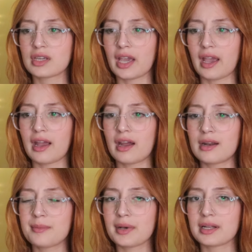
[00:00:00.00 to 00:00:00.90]

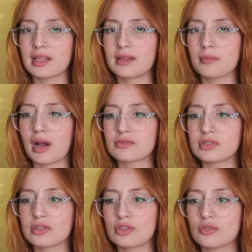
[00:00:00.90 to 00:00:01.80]
care, but in
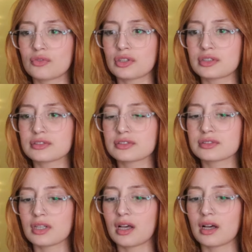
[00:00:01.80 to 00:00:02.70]
Marvel
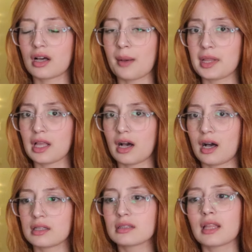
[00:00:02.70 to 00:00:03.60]
Universe, uh, Kamala
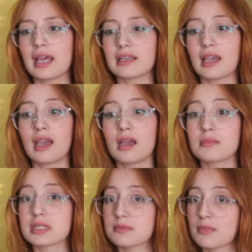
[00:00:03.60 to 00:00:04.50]
Khan, aka
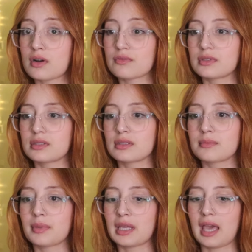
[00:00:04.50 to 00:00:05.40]
Miss Marvel,
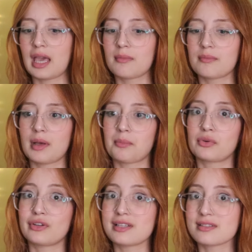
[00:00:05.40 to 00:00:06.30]
became a
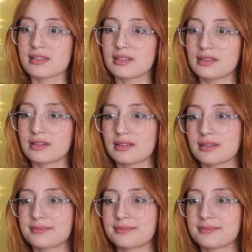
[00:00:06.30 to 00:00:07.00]
president